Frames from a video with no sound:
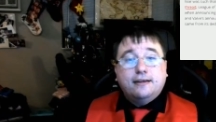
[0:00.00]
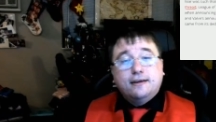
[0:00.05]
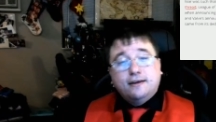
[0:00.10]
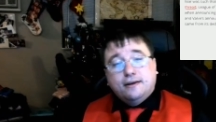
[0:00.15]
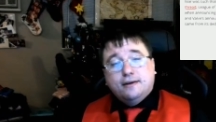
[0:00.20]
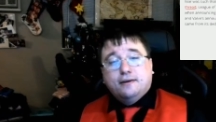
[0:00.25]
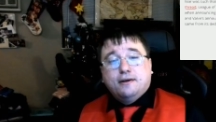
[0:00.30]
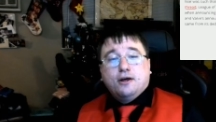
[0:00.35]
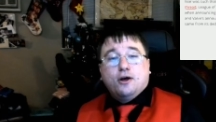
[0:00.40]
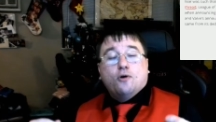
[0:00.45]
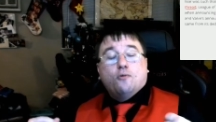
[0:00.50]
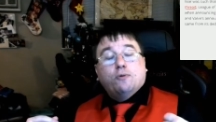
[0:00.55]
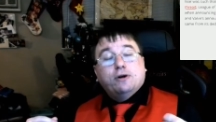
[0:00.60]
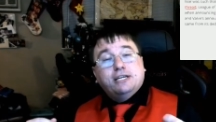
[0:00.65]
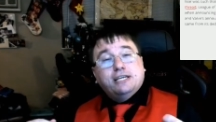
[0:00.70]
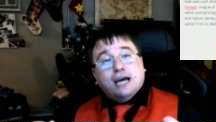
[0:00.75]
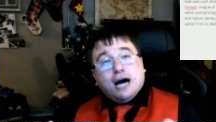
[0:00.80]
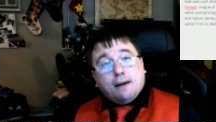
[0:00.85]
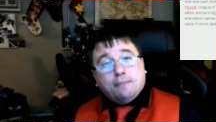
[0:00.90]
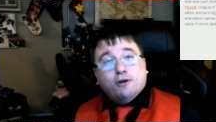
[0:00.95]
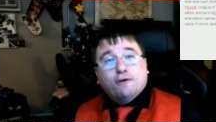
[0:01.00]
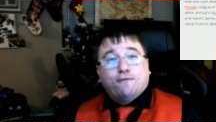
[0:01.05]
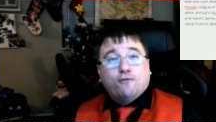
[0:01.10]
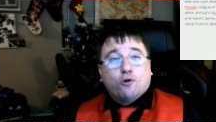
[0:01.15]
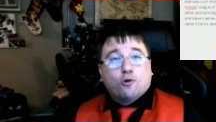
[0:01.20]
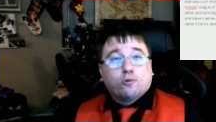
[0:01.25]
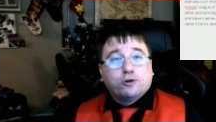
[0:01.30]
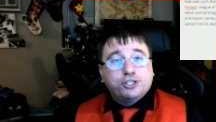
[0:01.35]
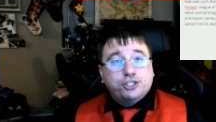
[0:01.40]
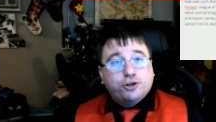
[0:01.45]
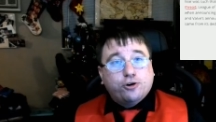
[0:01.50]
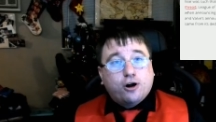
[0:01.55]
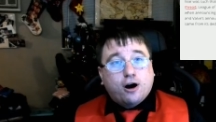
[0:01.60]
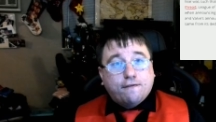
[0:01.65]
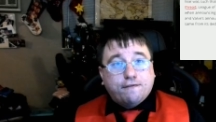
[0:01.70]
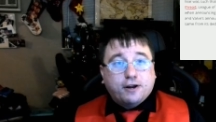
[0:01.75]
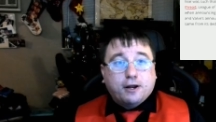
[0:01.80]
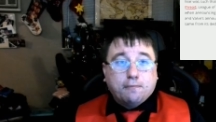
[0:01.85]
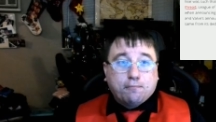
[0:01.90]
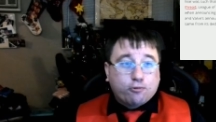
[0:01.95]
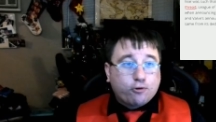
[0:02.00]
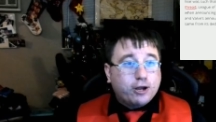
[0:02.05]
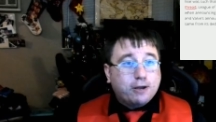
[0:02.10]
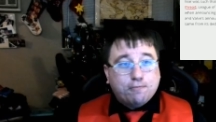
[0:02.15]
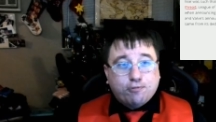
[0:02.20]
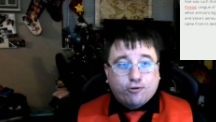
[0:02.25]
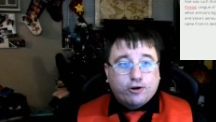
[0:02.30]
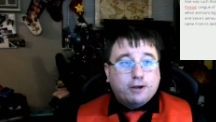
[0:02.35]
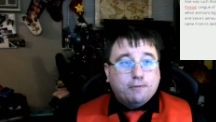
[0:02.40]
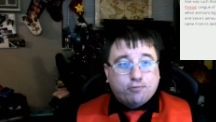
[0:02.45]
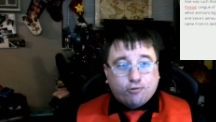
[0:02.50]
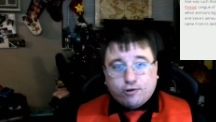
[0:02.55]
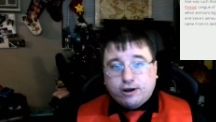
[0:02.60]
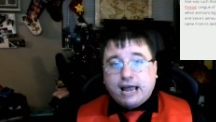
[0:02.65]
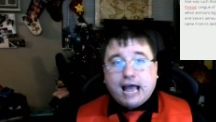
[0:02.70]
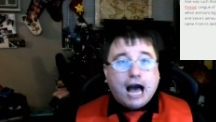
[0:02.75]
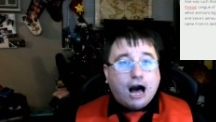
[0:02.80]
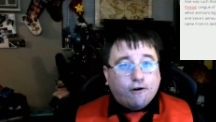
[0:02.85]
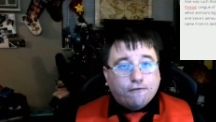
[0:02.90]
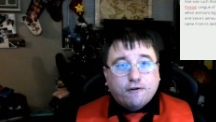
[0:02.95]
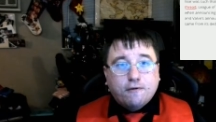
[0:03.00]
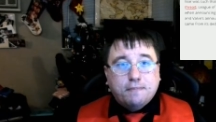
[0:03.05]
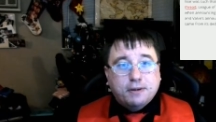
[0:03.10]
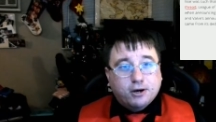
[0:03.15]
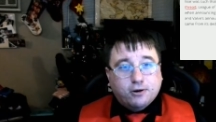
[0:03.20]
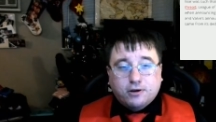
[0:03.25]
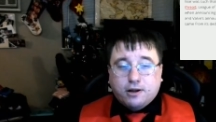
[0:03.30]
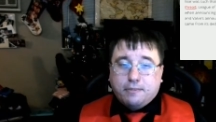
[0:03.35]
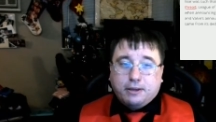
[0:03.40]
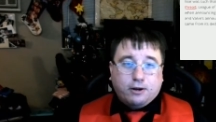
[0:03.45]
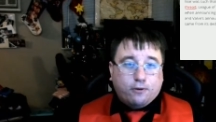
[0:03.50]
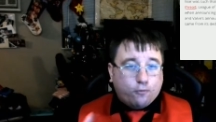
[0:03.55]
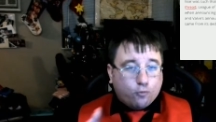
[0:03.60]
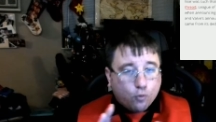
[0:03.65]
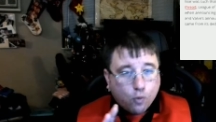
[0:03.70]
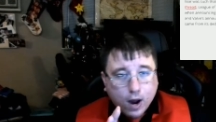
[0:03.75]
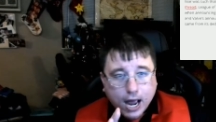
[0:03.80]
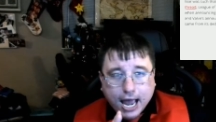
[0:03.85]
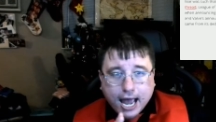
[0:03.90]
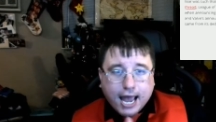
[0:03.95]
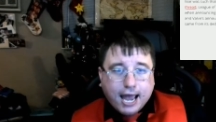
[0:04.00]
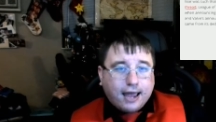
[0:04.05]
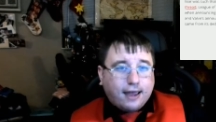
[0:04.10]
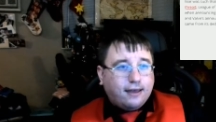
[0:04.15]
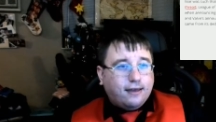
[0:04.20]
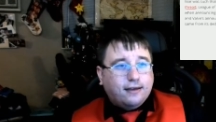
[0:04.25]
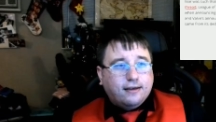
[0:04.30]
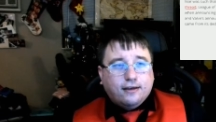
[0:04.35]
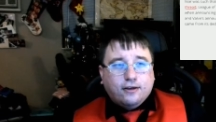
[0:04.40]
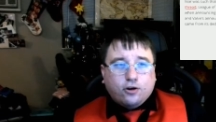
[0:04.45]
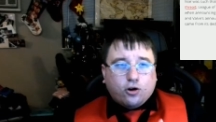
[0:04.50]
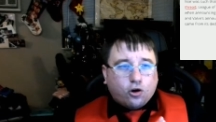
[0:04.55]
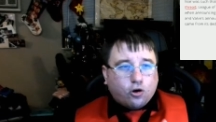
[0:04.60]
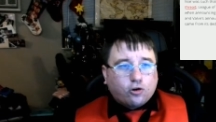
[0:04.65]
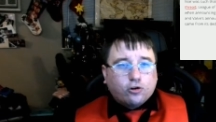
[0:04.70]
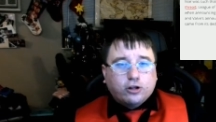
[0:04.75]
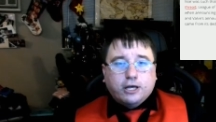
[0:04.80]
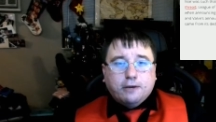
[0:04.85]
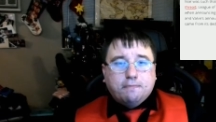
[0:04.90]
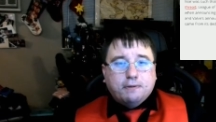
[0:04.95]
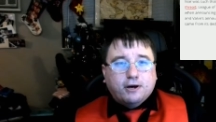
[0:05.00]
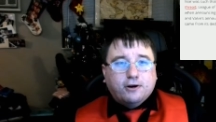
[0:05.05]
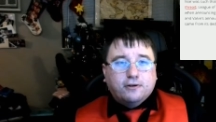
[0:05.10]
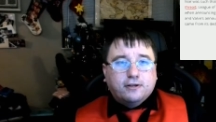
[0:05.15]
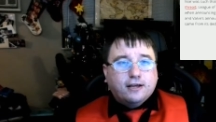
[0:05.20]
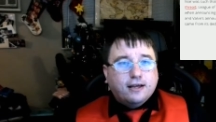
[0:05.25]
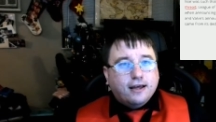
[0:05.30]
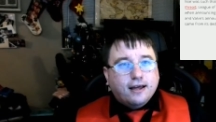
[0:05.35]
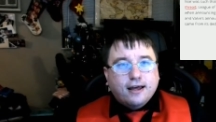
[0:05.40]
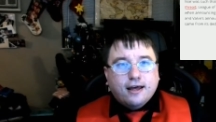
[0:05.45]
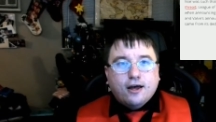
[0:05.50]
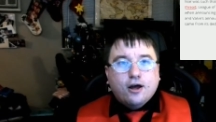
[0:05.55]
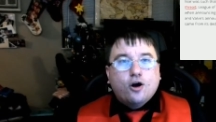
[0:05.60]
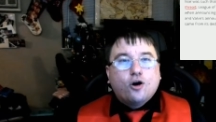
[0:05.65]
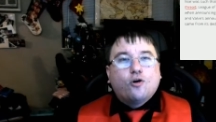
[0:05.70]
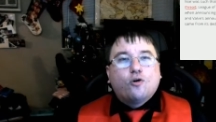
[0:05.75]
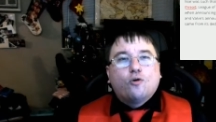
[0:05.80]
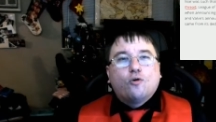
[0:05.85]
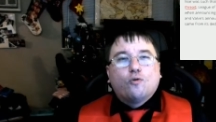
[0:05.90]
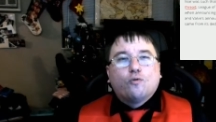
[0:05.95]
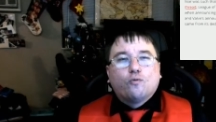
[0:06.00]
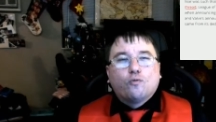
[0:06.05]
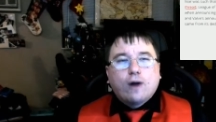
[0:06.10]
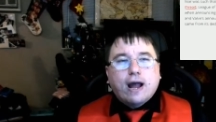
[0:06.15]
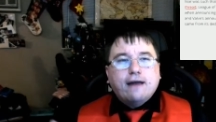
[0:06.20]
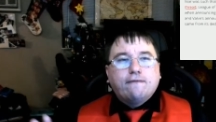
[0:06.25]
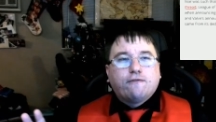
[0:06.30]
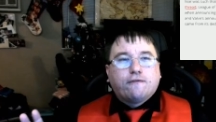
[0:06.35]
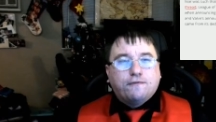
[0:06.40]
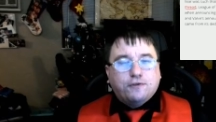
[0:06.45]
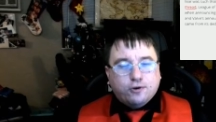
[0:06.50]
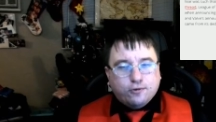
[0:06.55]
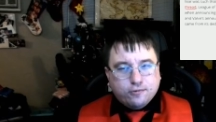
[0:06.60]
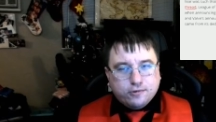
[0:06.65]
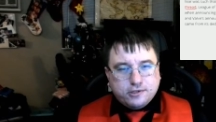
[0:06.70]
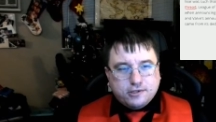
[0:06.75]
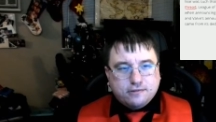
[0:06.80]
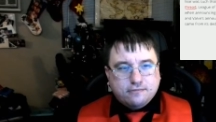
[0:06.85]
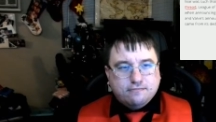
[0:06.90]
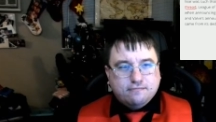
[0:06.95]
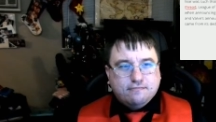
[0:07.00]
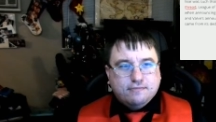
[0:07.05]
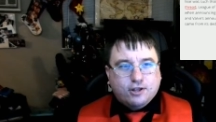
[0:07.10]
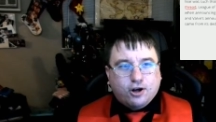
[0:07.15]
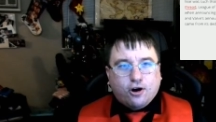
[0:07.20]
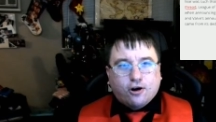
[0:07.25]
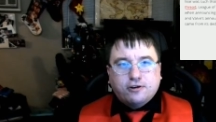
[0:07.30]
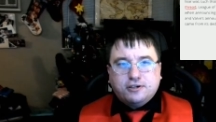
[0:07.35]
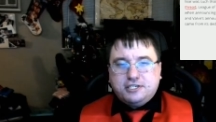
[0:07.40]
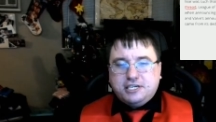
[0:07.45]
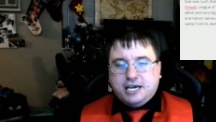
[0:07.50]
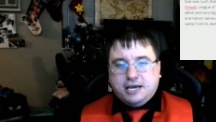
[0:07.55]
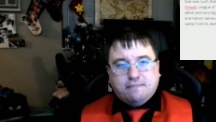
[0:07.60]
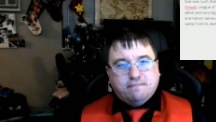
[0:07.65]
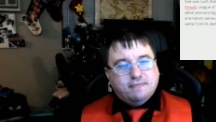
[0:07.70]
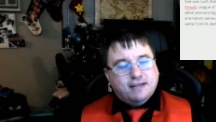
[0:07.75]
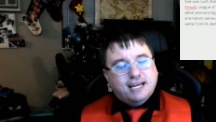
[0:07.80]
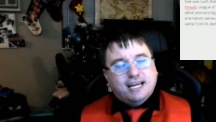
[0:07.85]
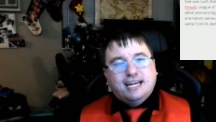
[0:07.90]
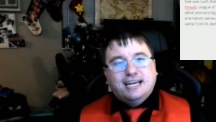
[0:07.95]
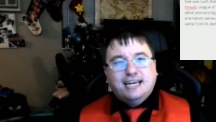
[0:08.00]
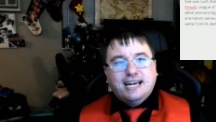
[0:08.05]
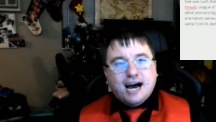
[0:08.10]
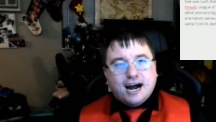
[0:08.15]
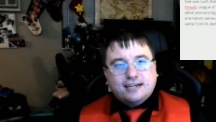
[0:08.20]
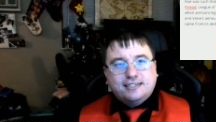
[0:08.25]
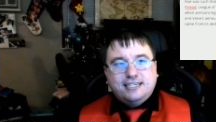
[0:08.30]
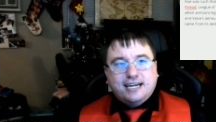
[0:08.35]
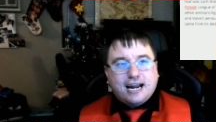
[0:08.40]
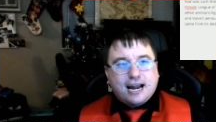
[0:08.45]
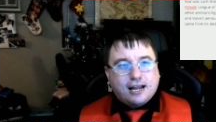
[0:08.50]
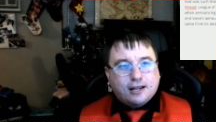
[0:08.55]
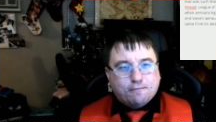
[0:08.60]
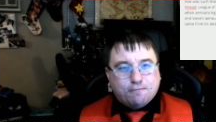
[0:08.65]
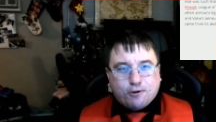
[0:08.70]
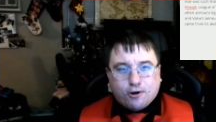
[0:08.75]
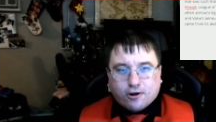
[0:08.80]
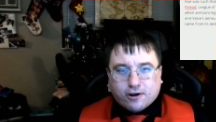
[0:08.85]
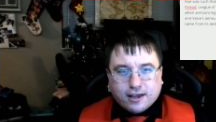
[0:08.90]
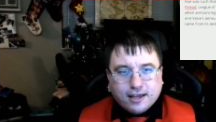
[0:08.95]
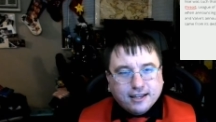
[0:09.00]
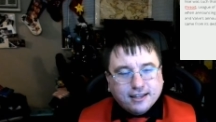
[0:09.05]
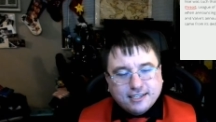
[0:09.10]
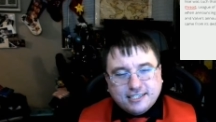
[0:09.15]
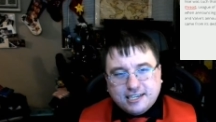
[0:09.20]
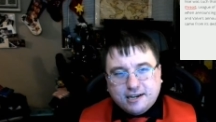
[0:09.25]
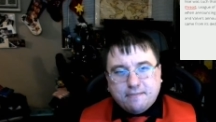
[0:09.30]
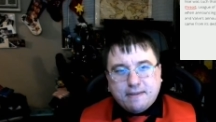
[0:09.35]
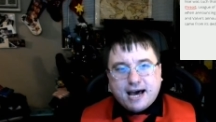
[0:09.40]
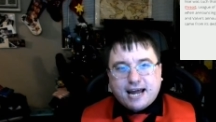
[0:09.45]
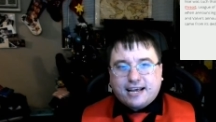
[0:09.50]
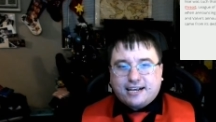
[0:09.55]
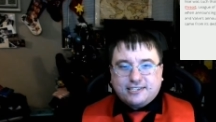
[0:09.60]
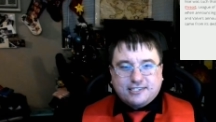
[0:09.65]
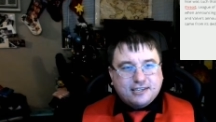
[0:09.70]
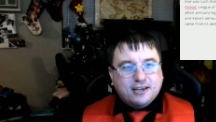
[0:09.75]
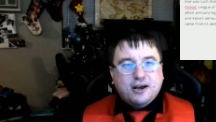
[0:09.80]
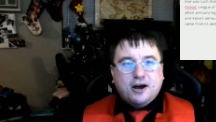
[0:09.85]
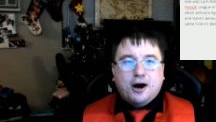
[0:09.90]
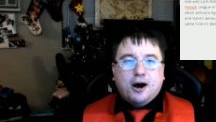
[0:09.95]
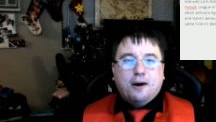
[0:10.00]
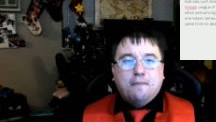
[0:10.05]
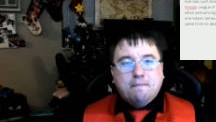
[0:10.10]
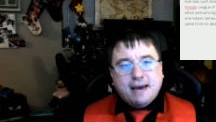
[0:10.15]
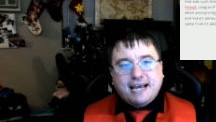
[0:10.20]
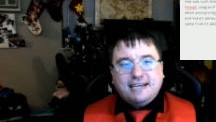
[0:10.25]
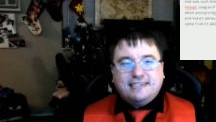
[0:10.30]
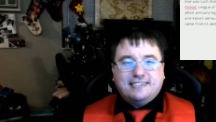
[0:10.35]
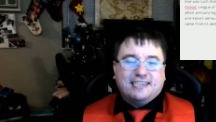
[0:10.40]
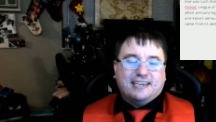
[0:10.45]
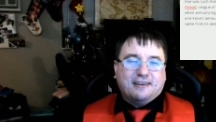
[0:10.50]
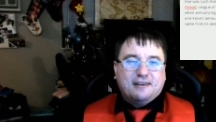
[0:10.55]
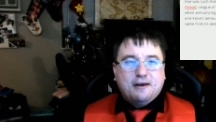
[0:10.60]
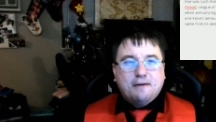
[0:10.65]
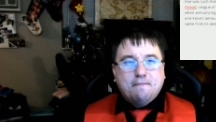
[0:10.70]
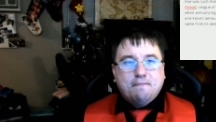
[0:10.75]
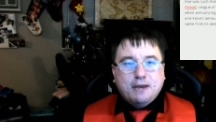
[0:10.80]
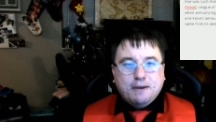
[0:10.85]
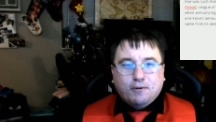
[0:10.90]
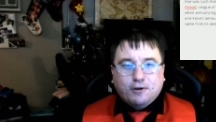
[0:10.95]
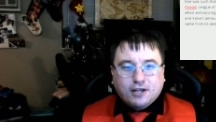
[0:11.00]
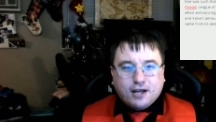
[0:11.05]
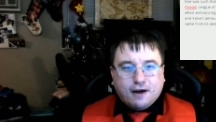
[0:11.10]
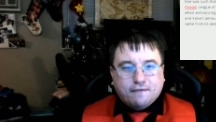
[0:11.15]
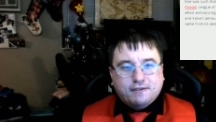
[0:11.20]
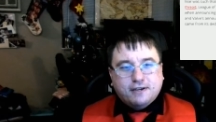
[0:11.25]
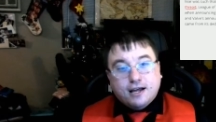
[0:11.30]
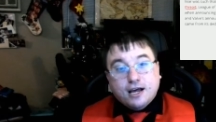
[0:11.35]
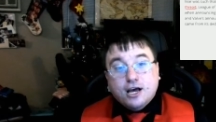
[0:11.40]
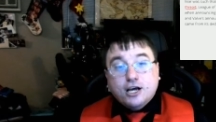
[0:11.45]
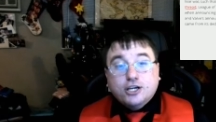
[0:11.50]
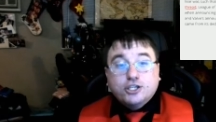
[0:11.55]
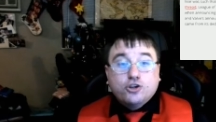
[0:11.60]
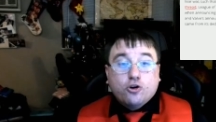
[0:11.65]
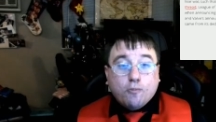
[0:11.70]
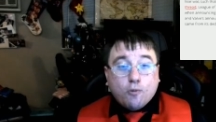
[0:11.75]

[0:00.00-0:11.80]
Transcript: when Diablo 4 was shown off in a pre-alpha build. I mean, a way early build. Rave reviews. The art team knocked it out of the park. The cinematics, amazing. People loved it. So a more